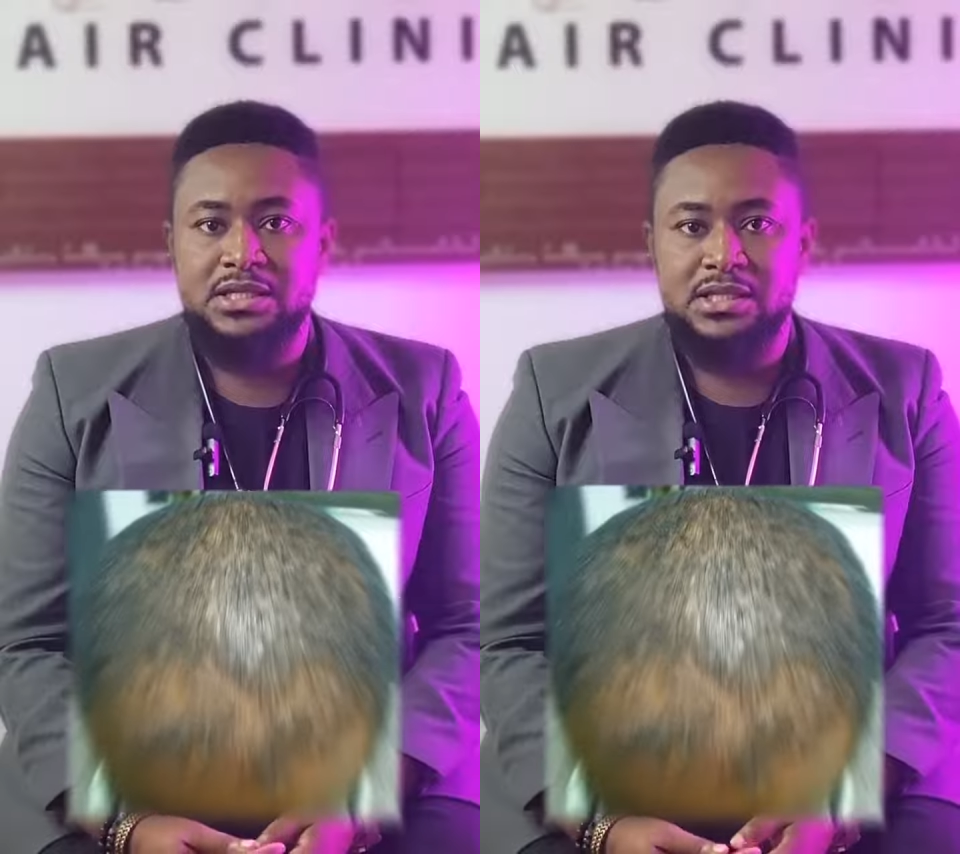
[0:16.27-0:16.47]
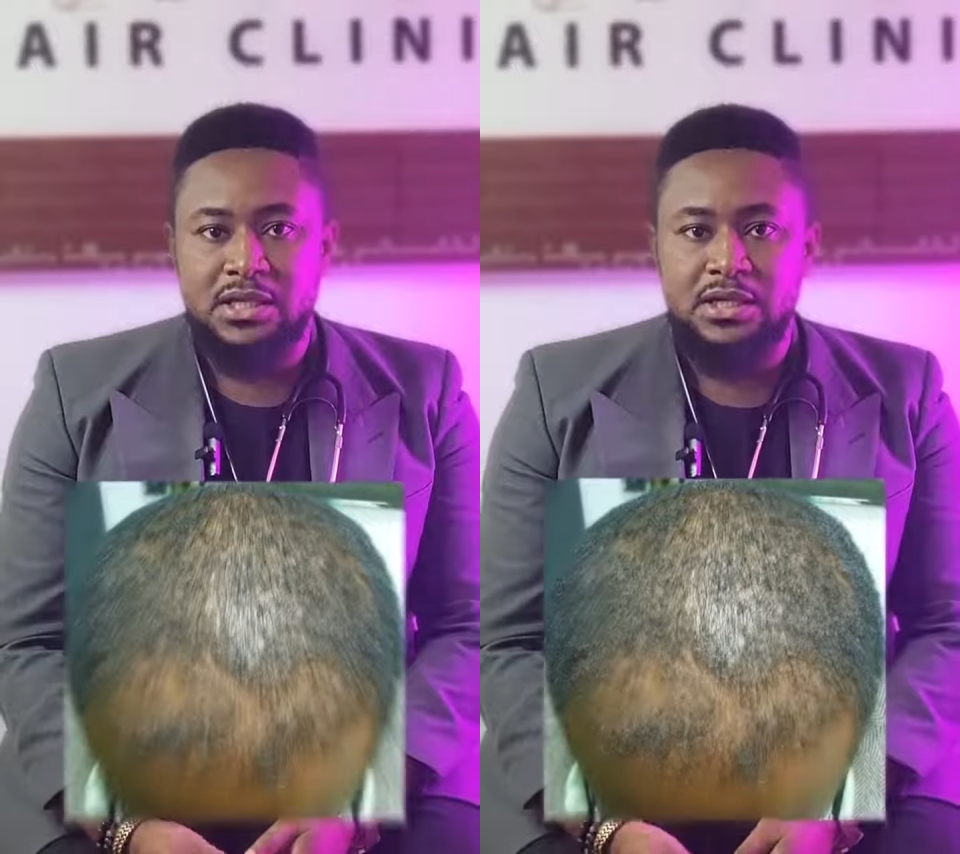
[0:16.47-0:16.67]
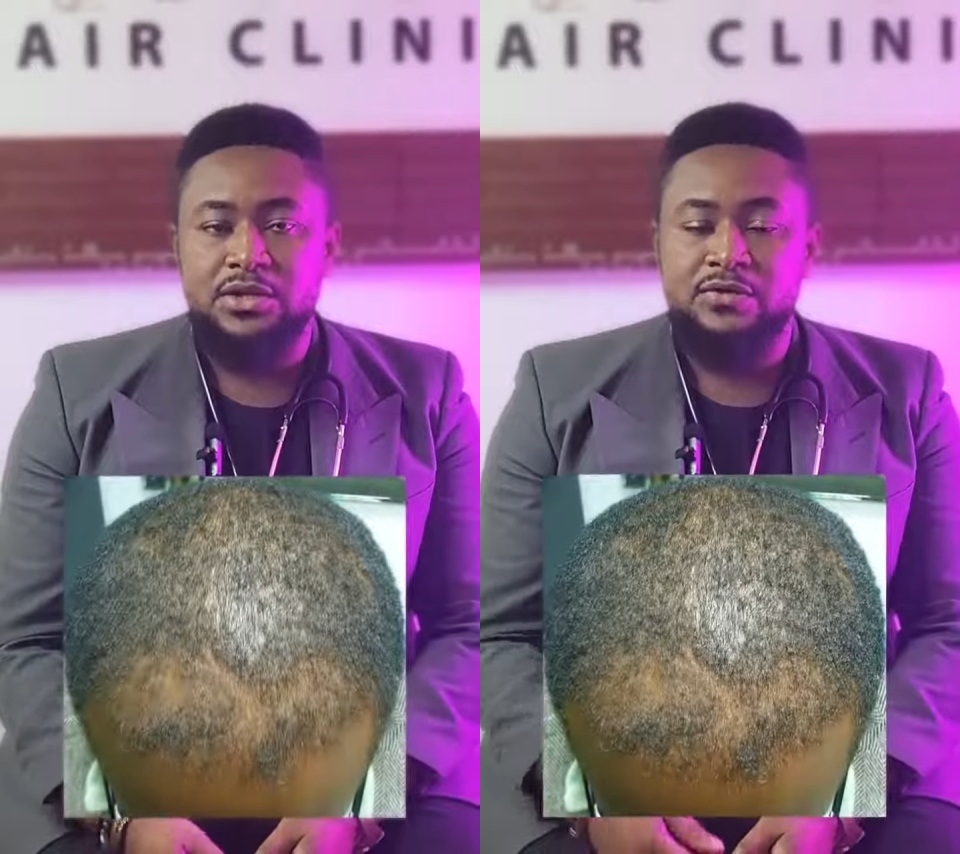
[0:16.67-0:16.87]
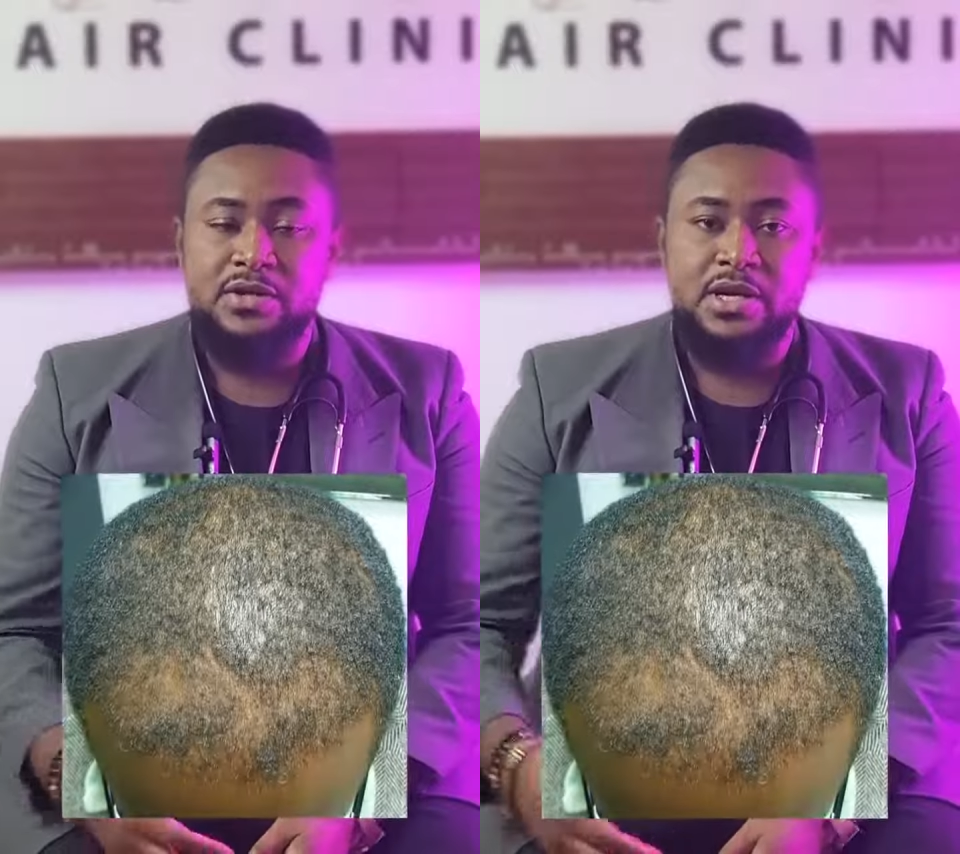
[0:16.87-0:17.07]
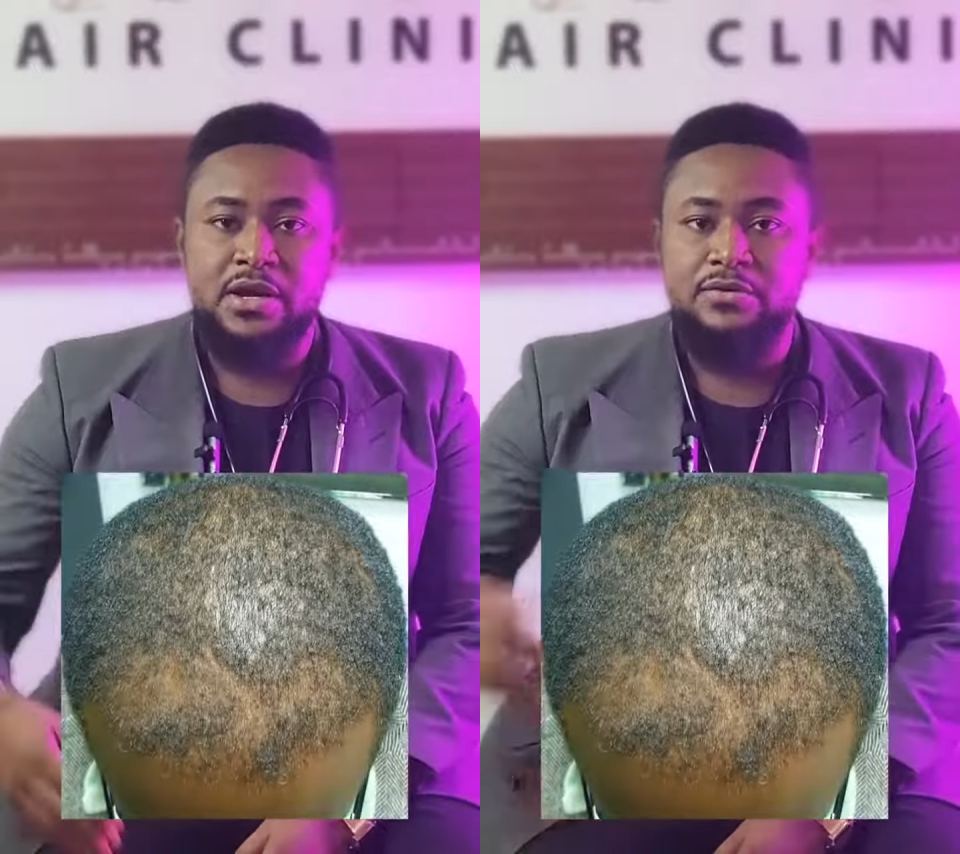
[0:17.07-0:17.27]
thinning of the
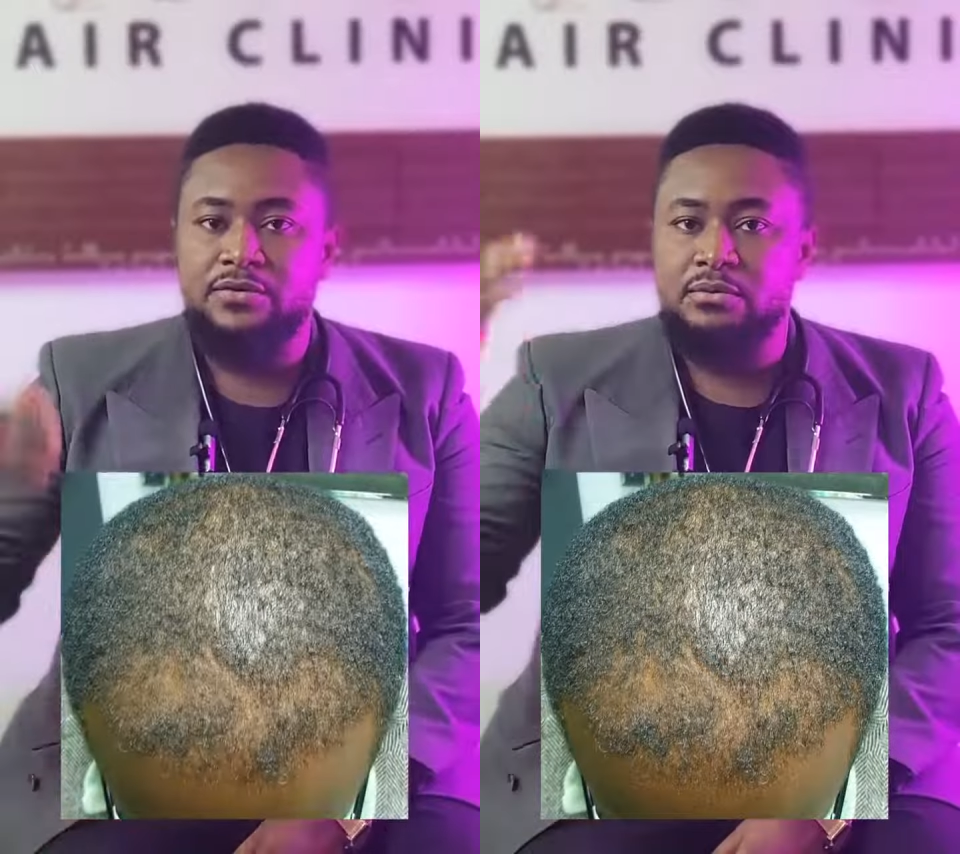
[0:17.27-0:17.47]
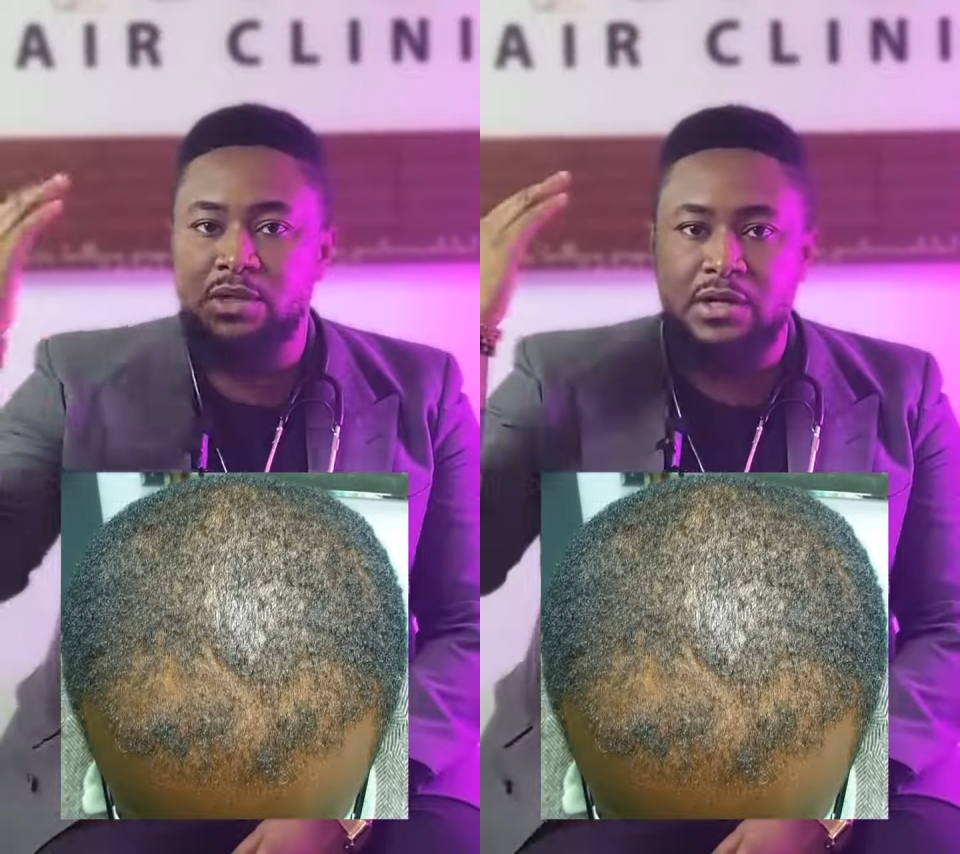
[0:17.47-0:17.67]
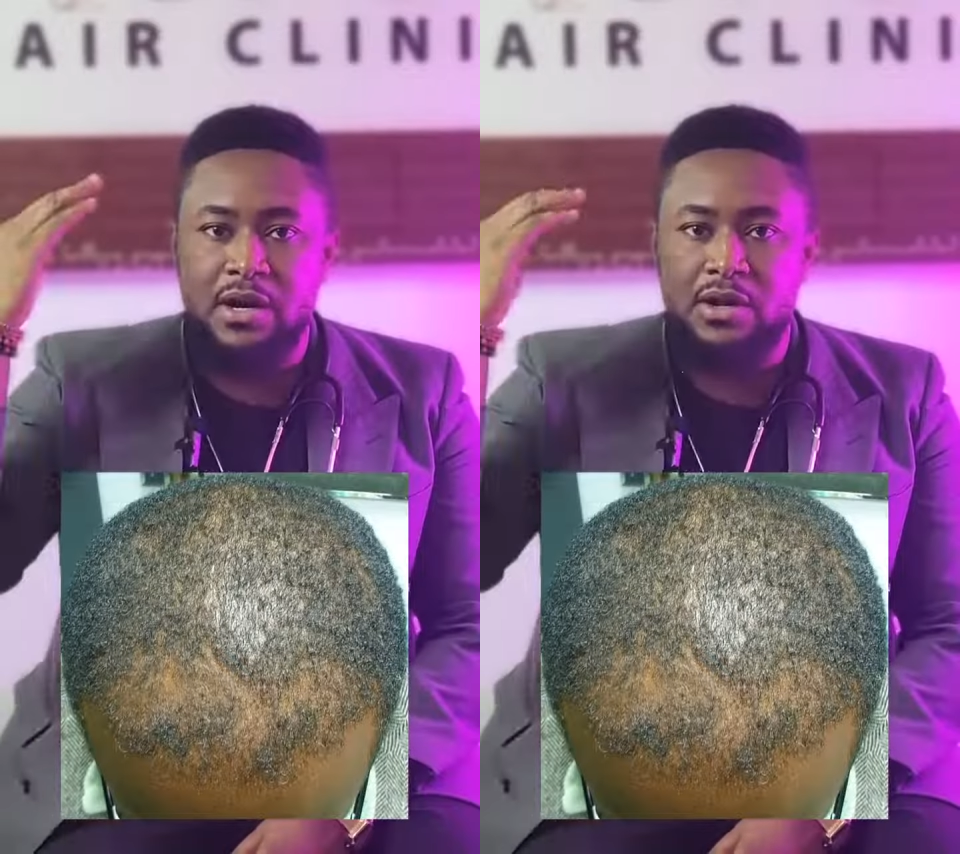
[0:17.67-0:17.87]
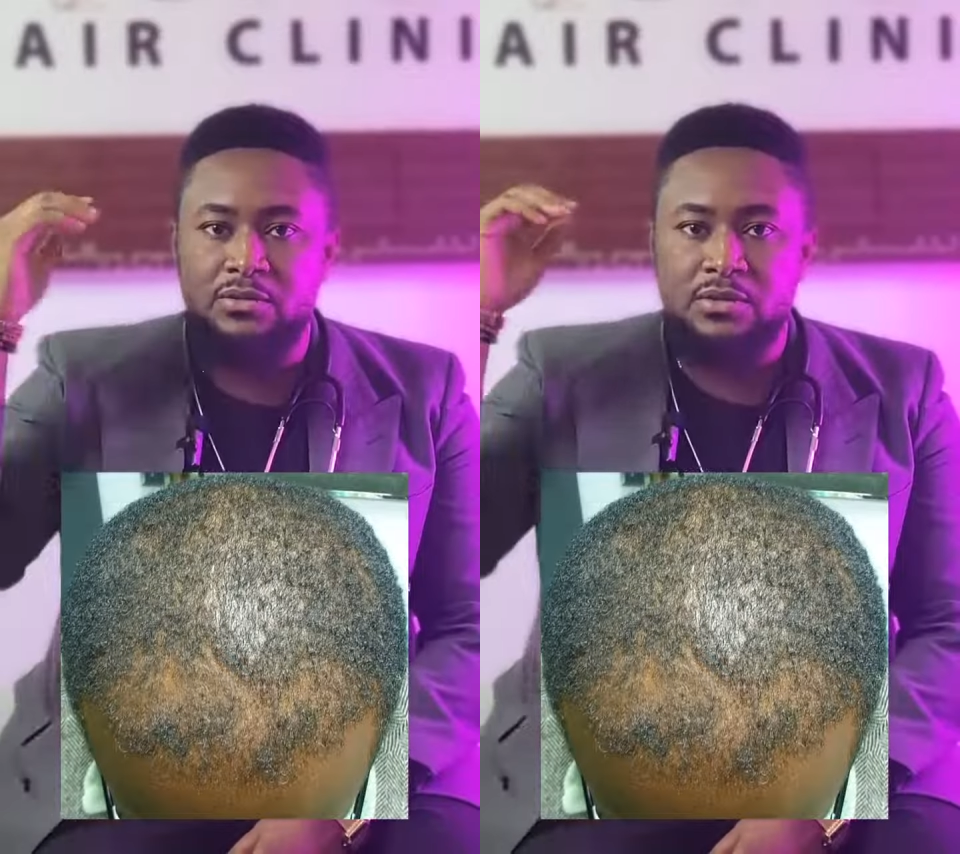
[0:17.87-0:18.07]
hair from the crown